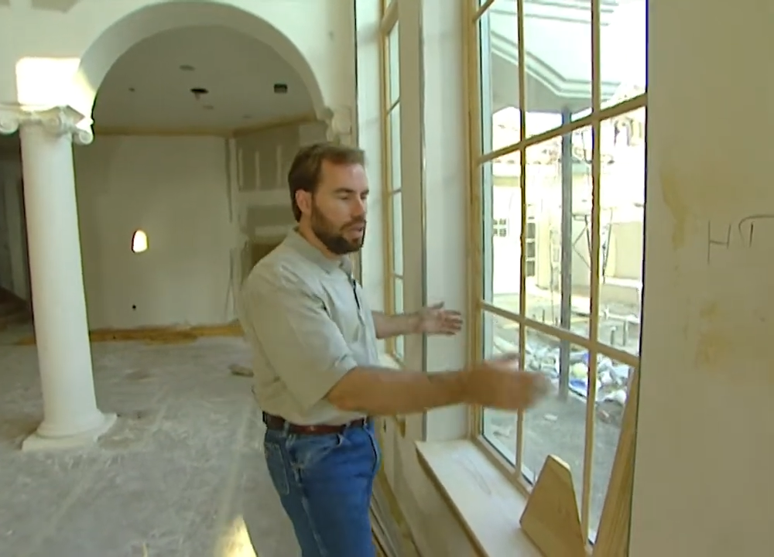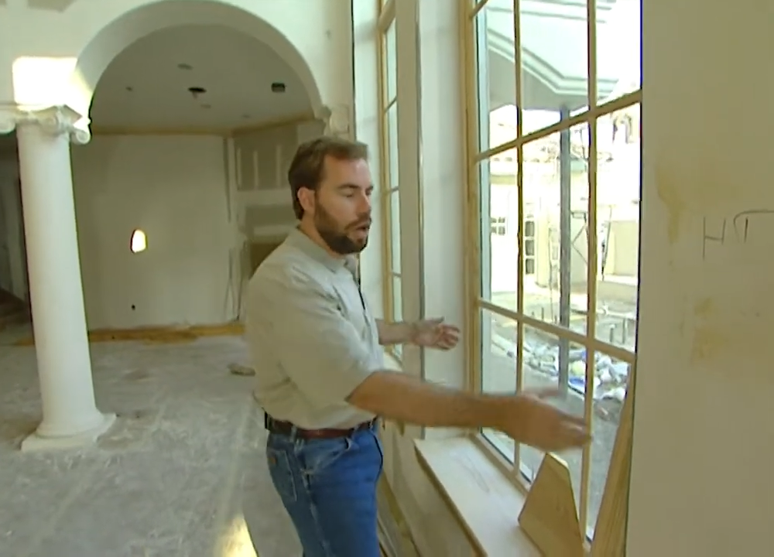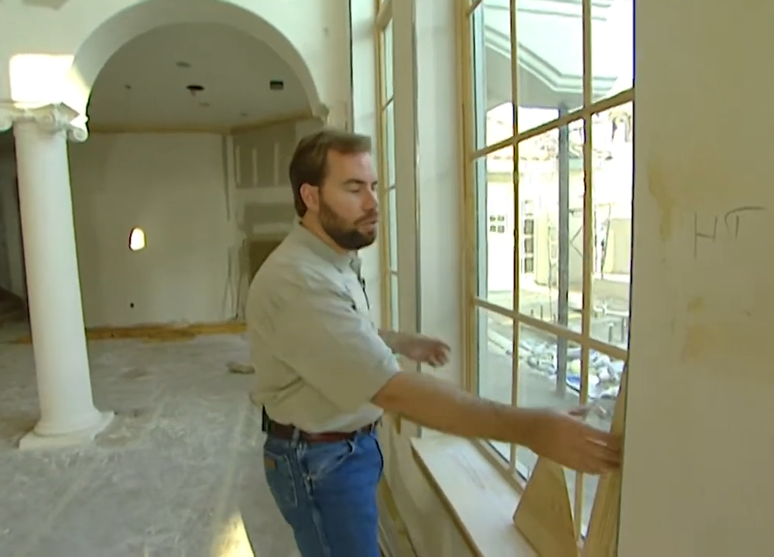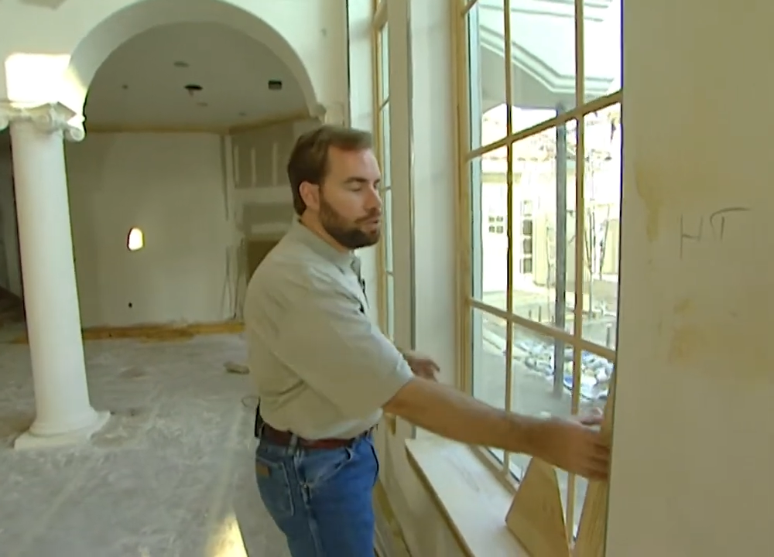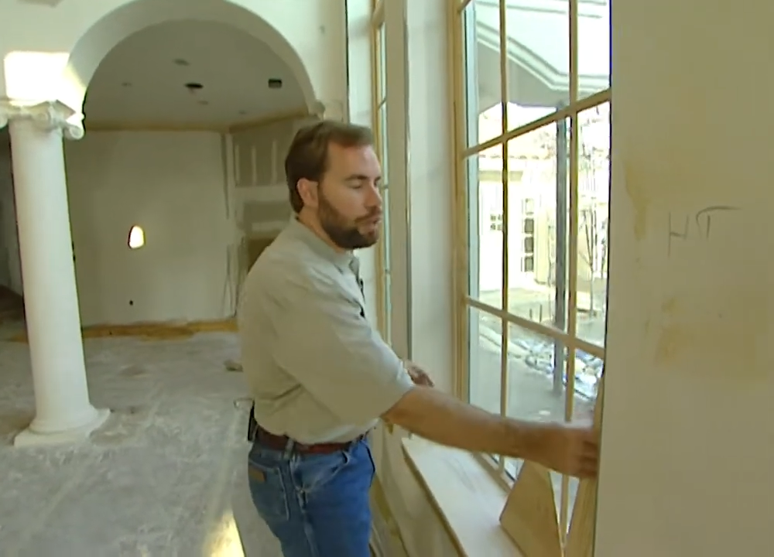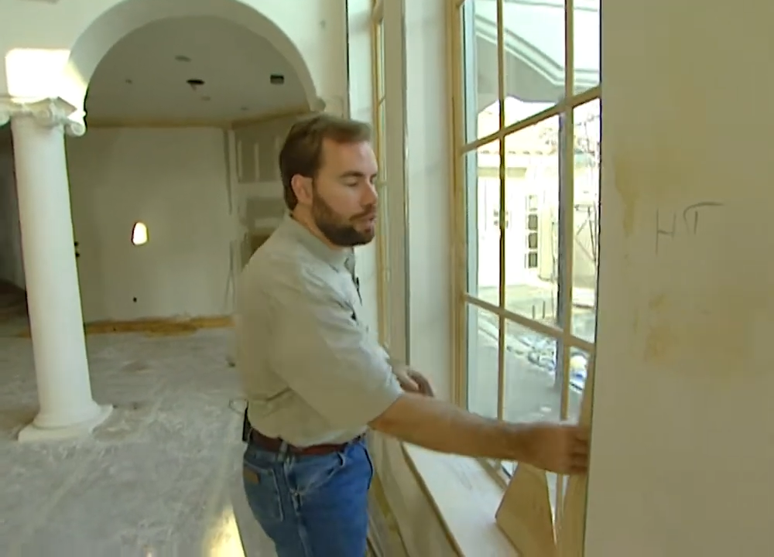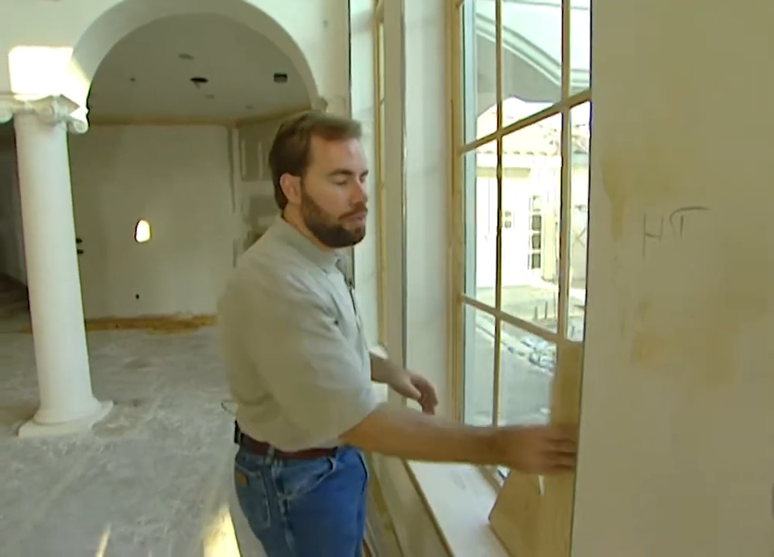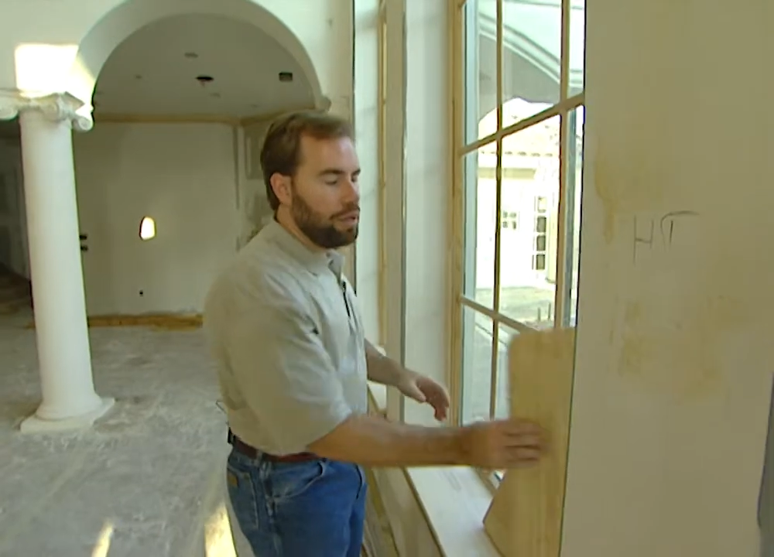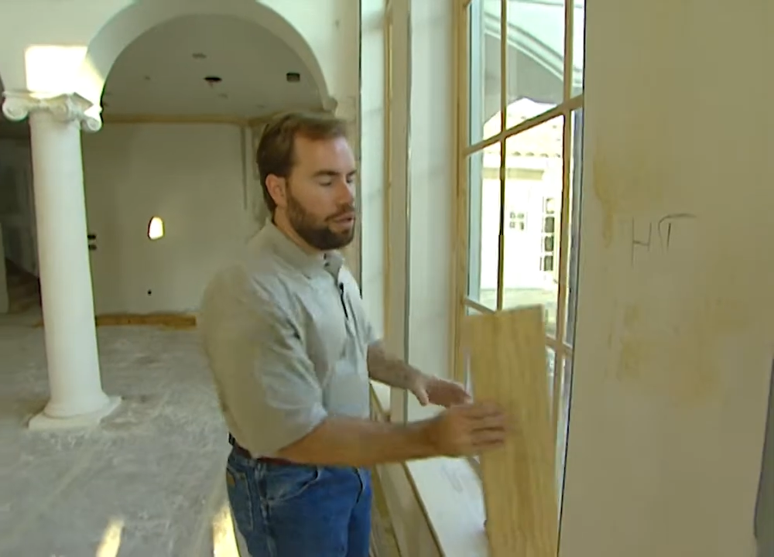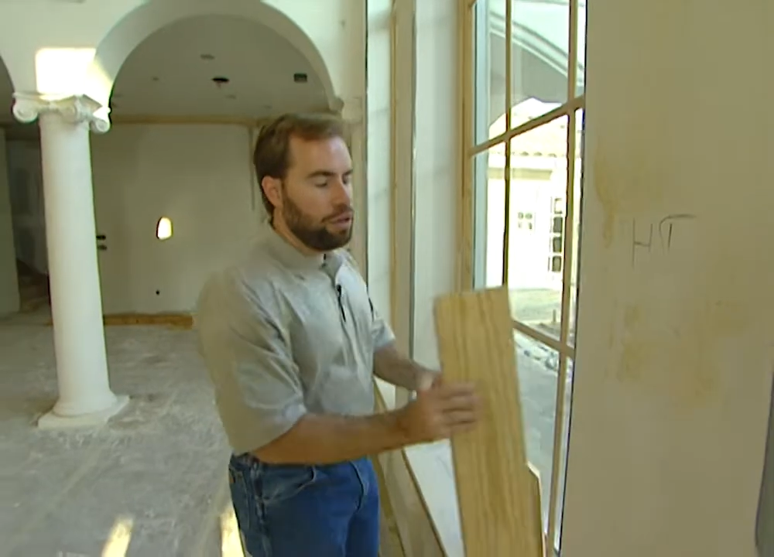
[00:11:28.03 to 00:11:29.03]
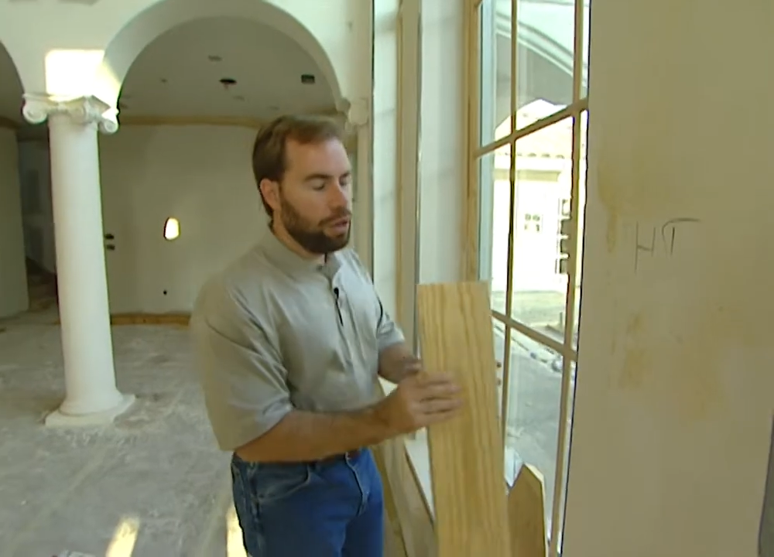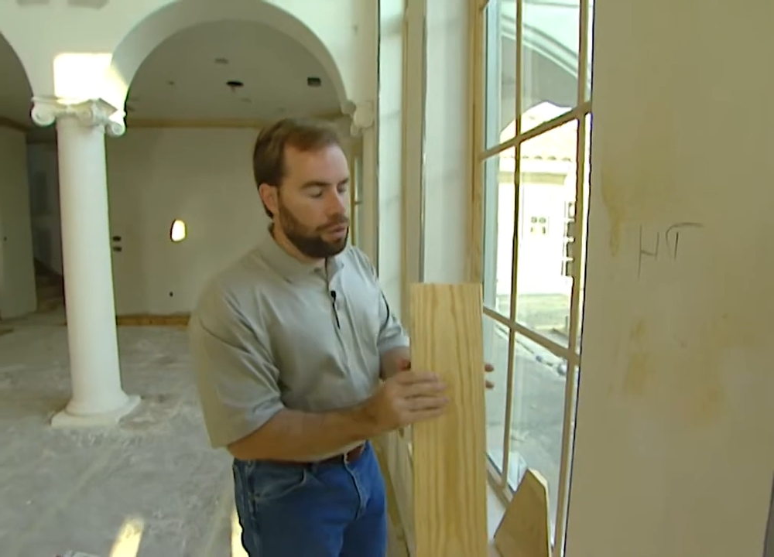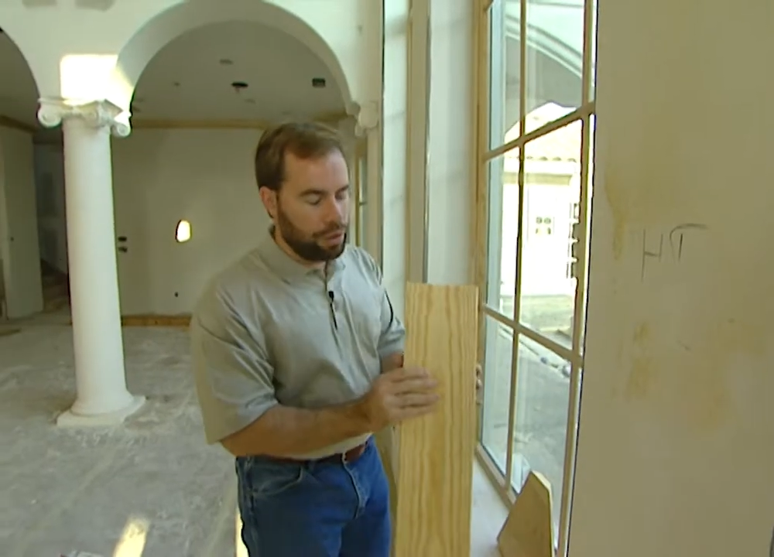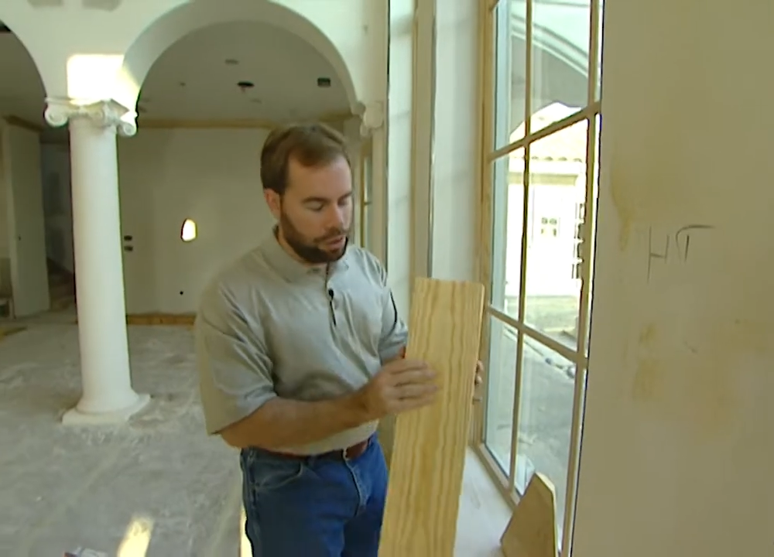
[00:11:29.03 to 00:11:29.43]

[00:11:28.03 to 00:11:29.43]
I always recommend that you go with